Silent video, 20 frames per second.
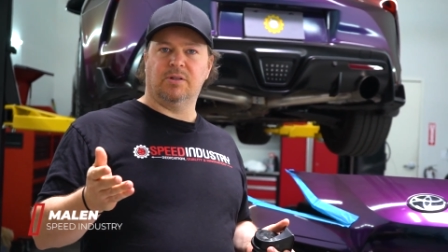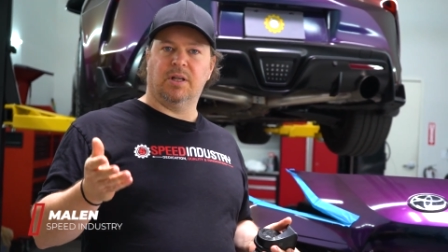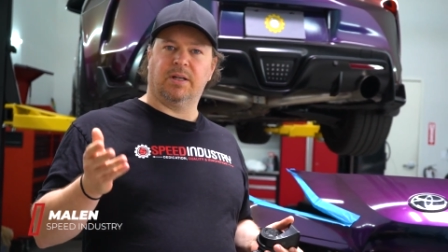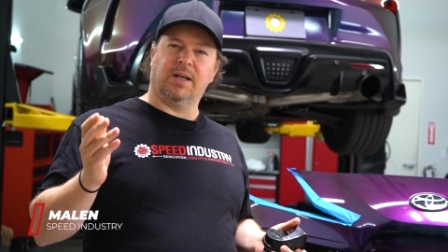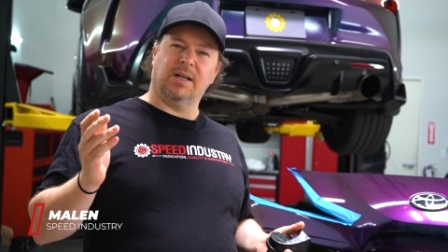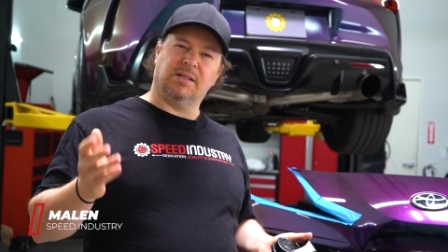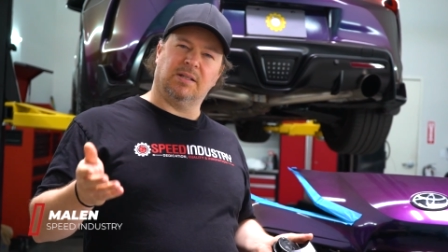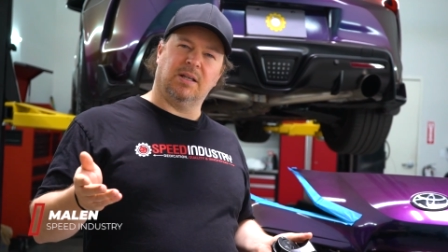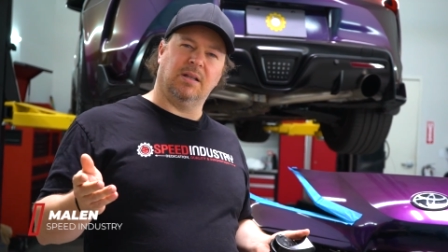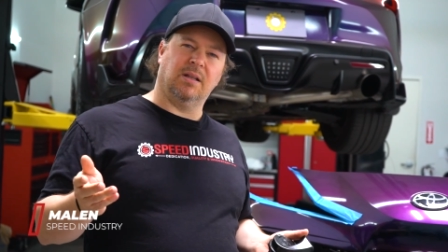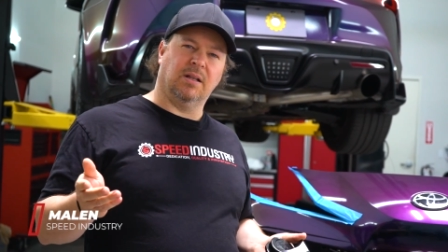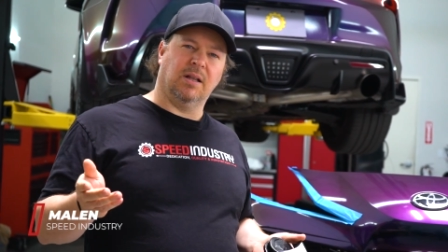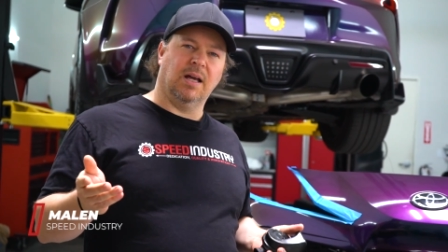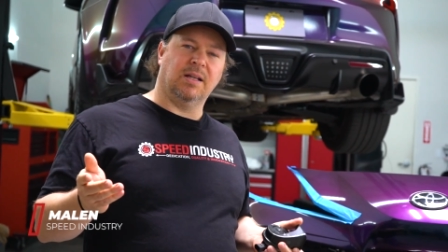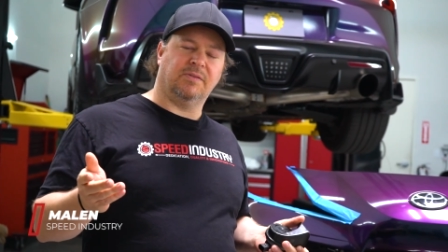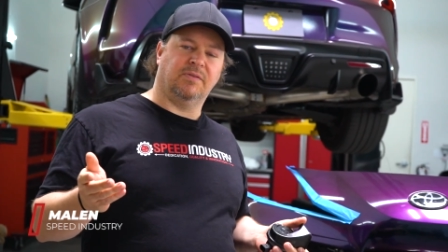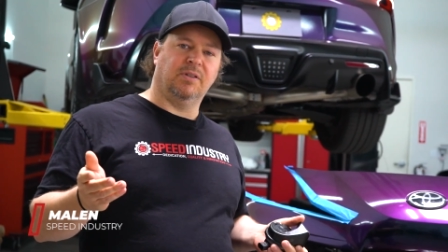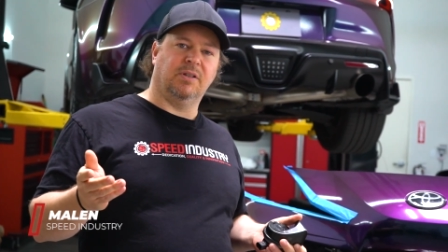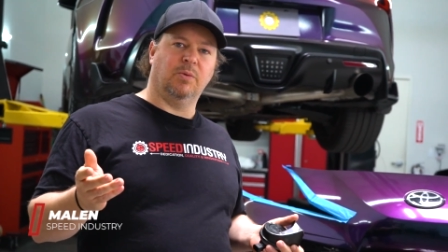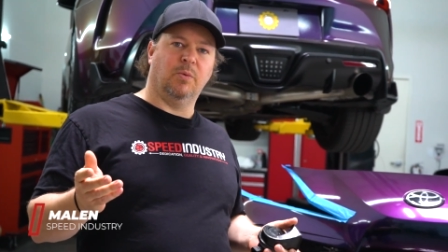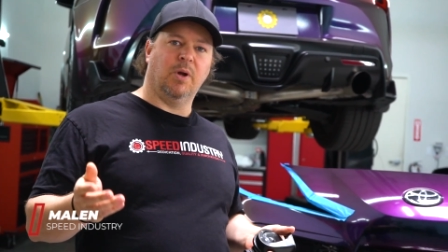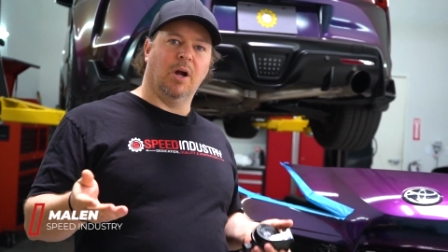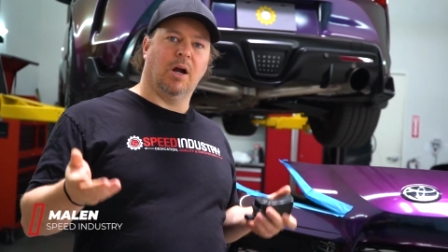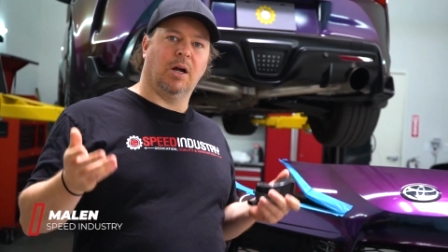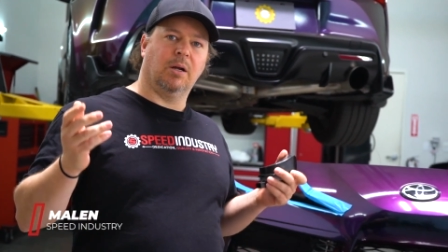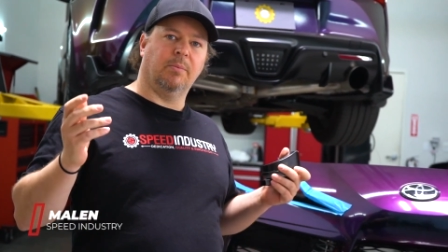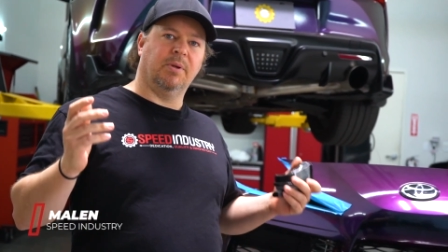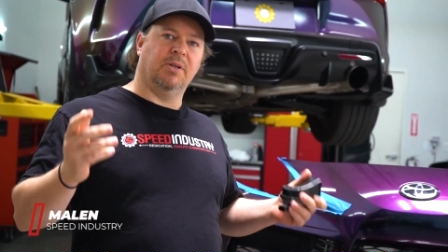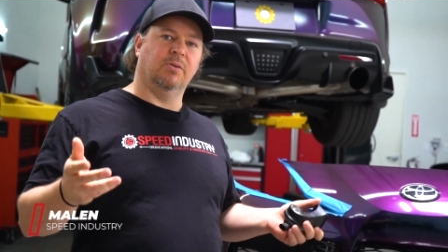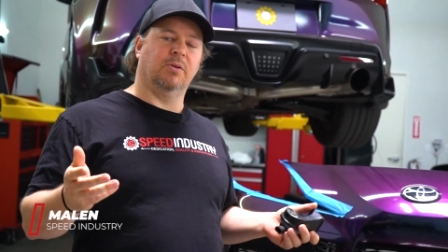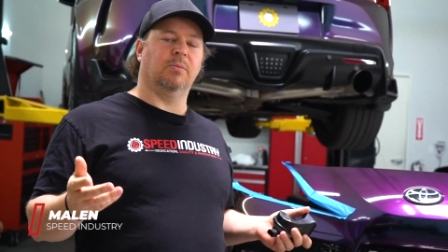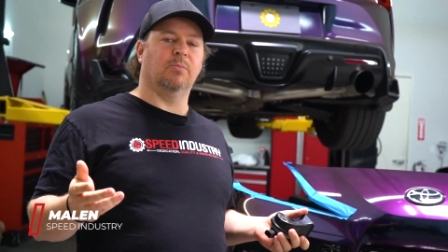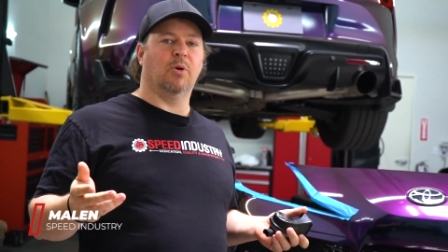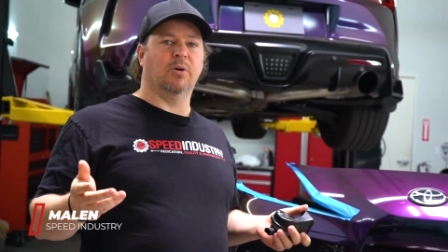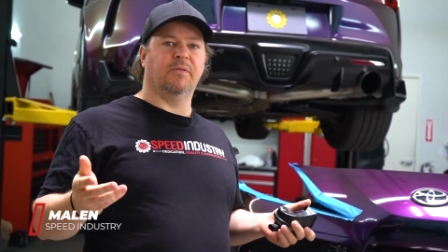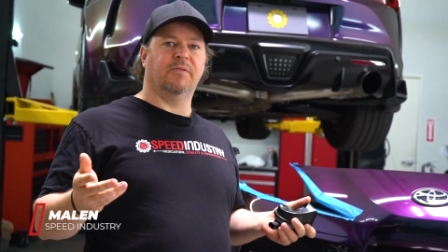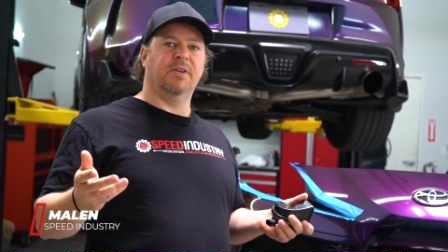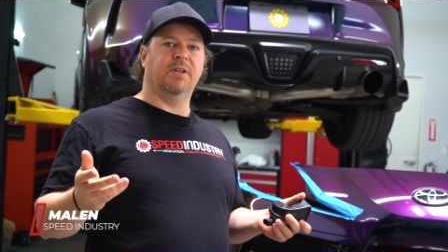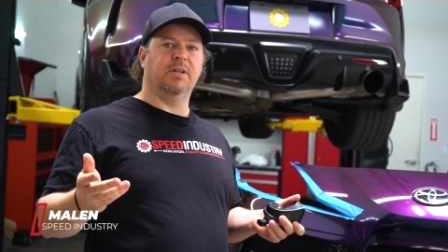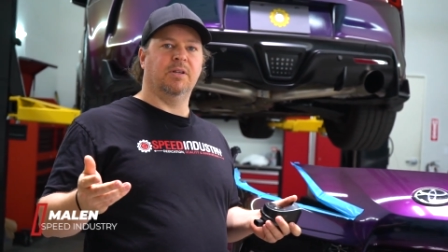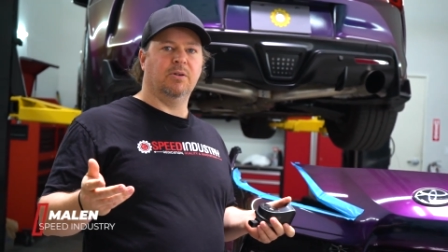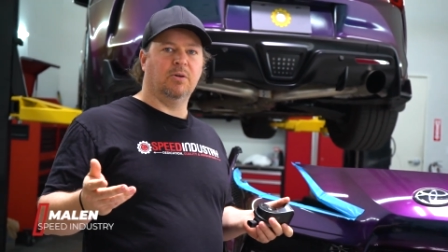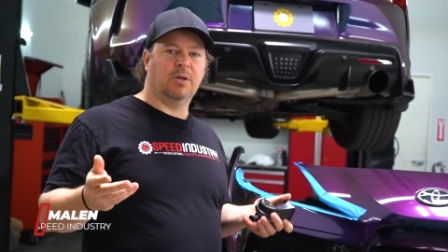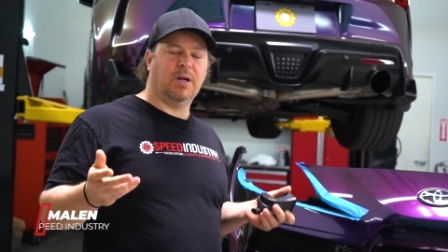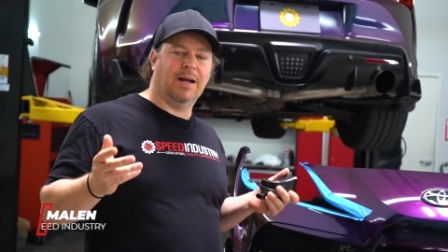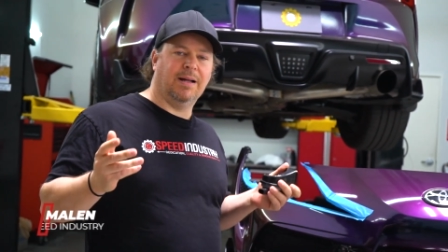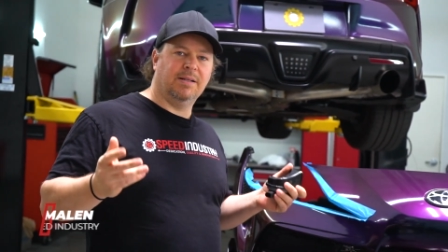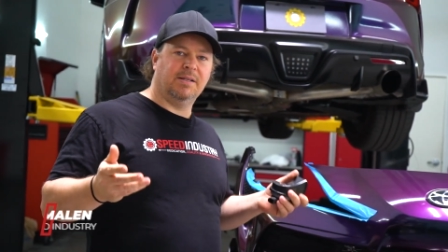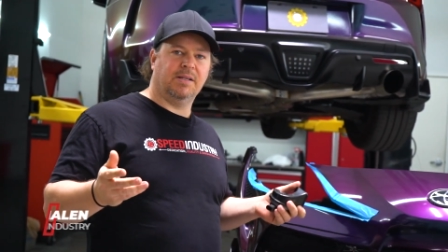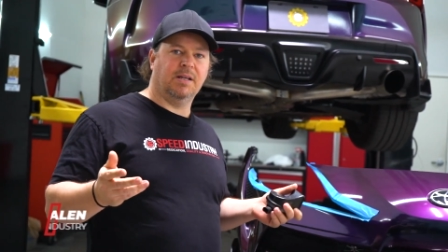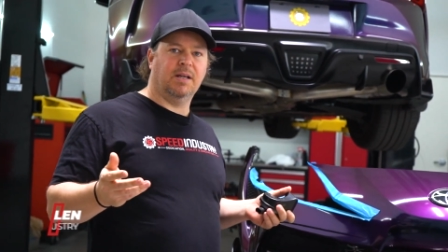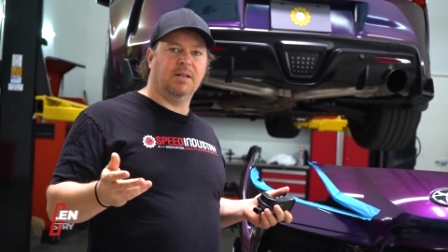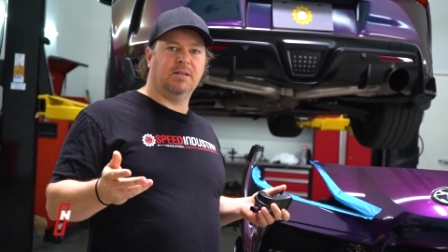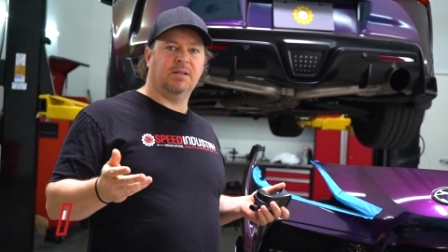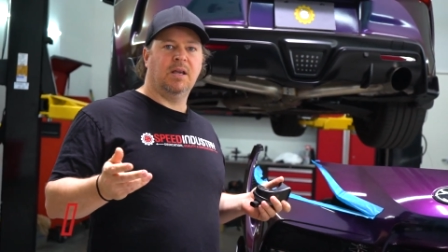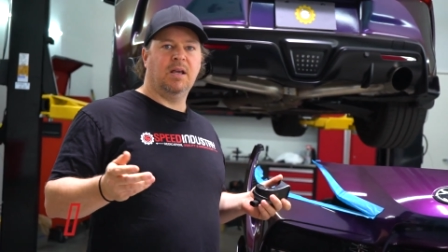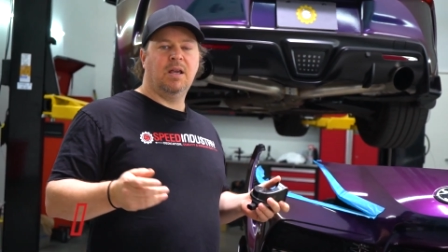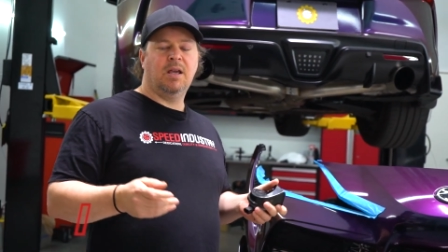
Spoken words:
Like I said in the last video, we are going to be doing more video content.